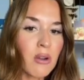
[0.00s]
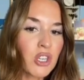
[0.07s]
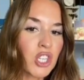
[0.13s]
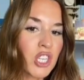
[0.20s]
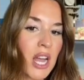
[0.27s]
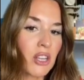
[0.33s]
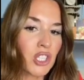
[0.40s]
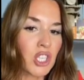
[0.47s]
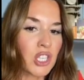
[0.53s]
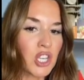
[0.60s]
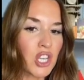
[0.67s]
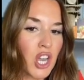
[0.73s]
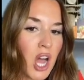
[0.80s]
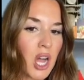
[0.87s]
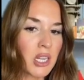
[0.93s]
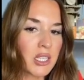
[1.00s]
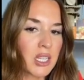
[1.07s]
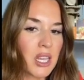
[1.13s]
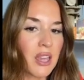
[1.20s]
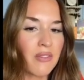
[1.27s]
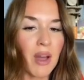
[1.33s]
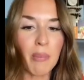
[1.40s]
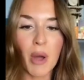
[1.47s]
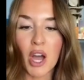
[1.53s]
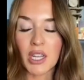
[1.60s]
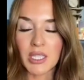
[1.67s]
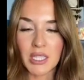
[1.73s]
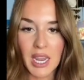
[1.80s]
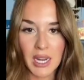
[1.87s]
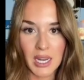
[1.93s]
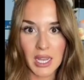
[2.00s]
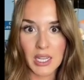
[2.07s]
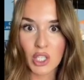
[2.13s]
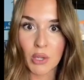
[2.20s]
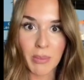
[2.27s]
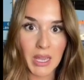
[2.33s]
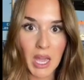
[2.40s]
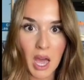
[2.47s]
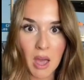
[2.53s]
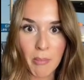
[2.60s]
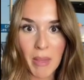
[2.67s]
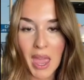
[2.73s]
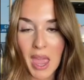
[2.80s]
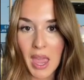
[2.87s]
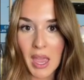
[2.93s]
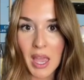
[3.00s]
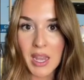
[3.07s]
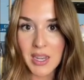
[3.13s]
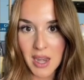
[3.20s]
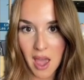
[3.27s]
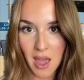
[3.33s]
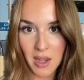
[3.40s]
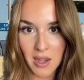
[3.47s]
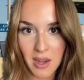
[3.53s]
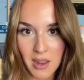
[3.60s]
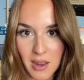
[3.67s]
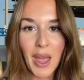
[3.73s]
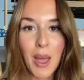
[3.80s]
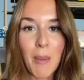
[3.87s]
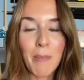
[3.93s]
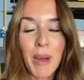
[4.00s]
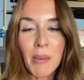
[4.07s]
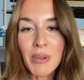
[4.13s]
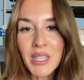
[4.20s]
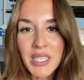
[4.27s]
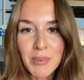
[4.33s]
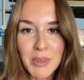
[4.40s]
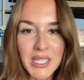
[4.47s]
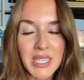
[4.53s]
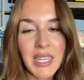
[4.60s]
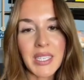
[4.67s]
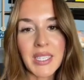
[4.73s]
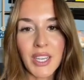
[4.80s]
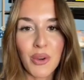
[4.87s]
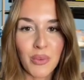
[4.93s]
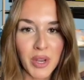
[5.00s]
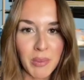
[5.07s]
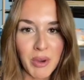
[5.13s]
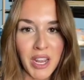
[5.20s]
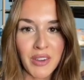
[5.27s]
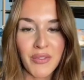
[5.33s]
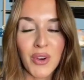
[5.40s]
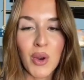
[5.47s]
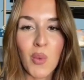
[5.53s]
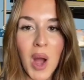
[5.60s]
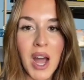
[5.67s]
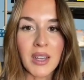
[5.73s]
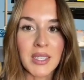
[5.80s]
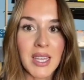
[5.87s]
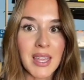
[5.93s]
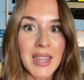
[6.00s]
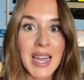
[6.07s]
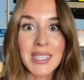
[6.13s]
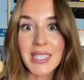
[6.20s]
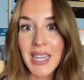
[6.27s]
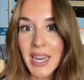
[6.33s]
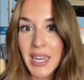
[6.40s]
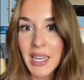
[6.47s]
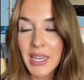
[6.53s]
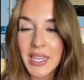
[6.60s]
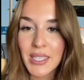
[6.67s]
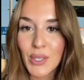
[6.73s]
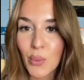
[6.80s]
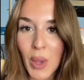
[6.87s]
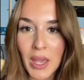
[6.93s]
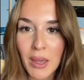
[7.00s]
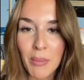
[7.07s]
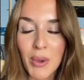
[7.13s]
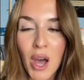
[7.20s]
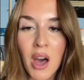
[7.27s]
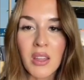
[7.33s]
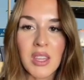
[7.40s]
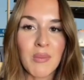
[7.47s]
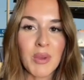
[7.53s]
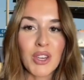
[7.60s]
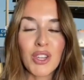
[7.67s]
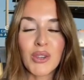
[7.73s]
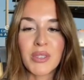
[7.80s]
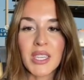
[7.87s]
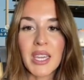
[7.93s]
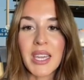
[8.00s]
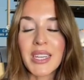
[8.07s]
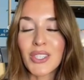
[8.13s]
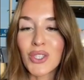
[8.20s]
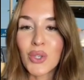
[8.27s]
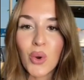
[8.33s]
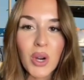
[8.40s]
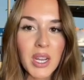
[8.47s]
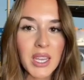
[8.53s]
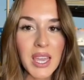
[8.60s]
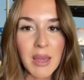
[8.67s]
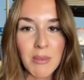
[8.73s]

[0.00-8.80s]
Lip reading: This aligns with their beliefs and values regarding intimacy and relationships and serves as a way to deepen their connection with their